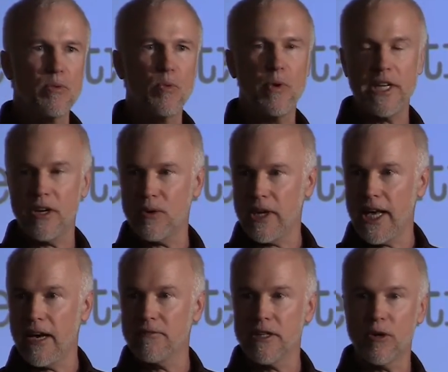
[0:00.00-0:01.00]
we don't
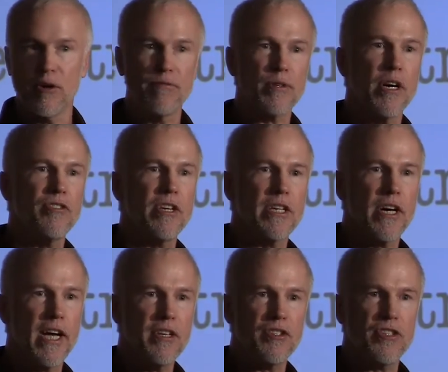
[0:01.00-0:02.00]
have an overarching
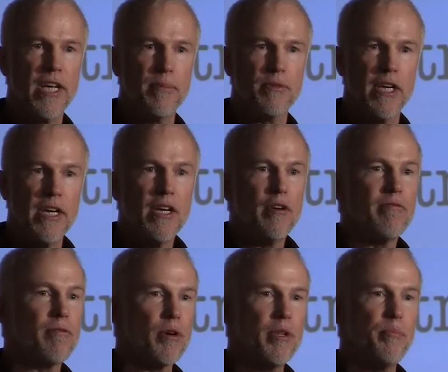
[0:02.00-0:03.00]
concept
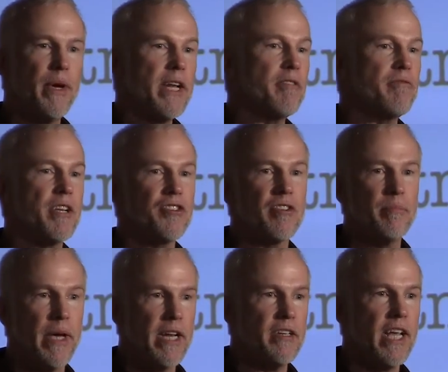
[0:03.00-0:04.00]
for the benefits of
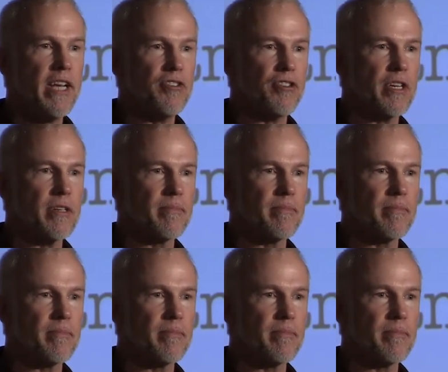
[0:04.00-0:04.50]
meditation.